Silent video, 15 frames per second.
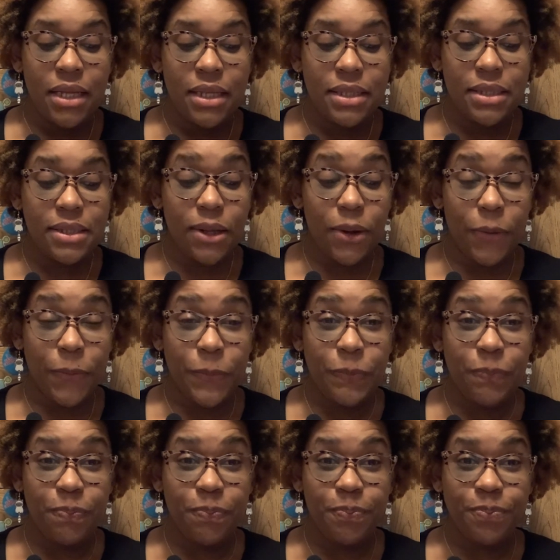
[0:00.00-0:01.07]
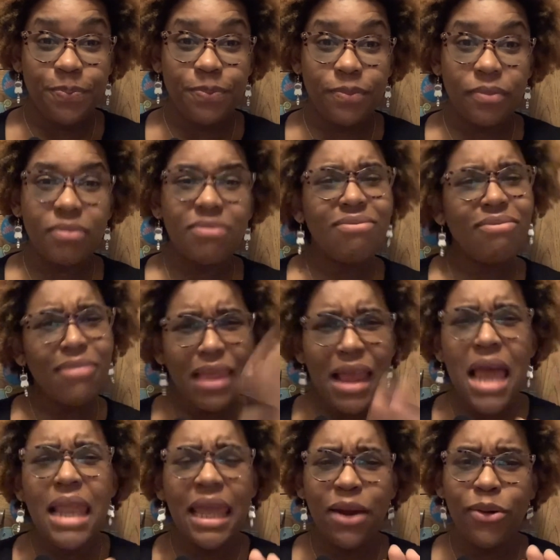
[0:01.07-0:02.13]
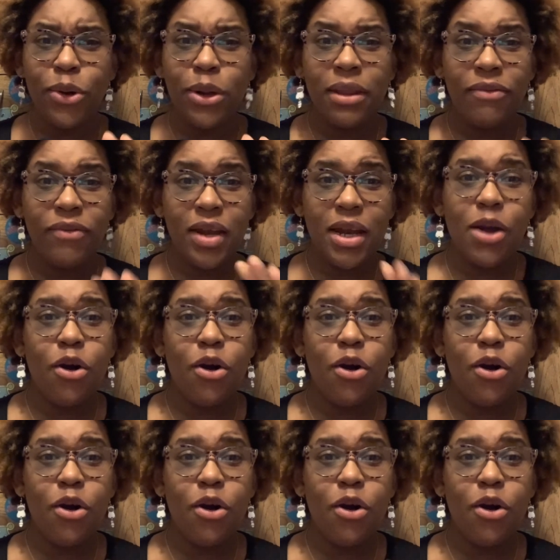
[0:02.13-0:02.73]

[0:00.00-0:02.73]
So, and later on in the video,